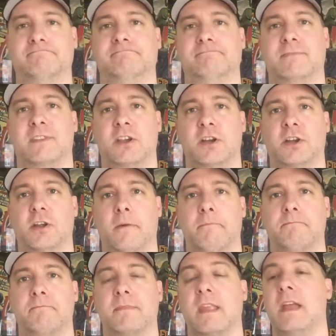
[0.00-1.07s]
There you go.
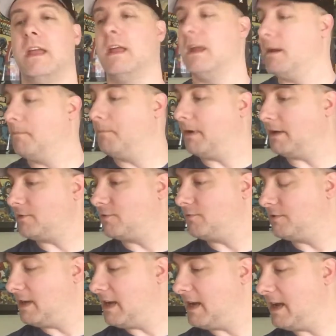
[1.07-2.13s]
But
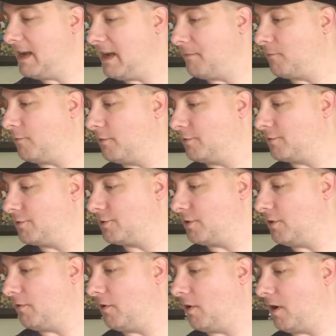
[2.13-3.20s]
today I'm going to
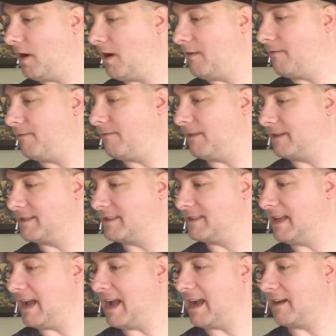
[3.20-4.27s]
show off a
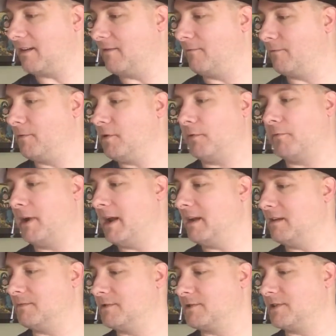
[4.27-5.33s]
stack of real
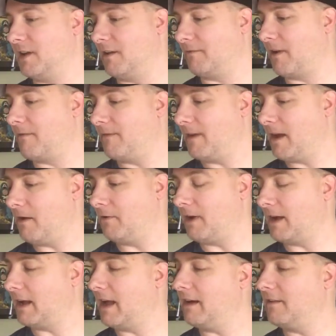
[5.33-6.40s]
random stuff. I
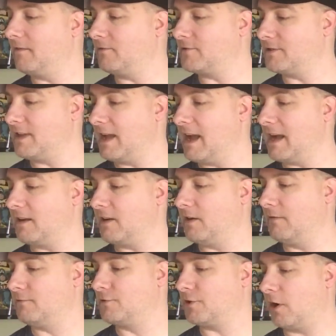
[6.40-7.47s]
got another stack
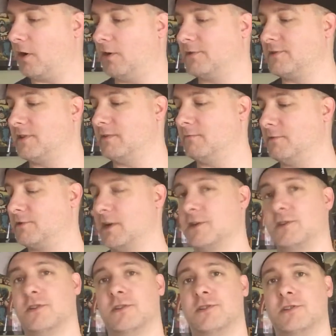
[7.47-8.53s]
of Charlton, which I
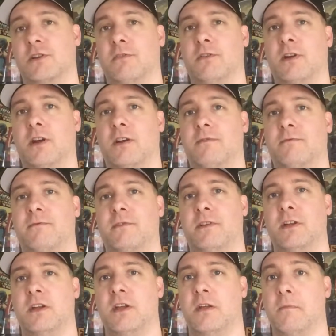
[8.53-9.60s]
should have shown off
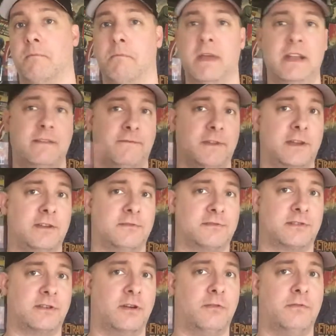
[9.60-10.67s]
many videos
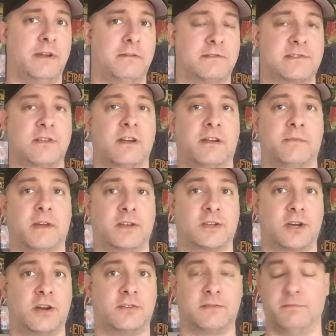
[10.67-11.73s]
ago when I was talking about
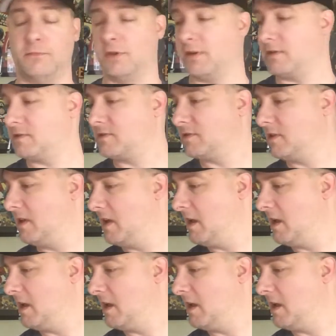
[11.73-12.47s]
Charlton books.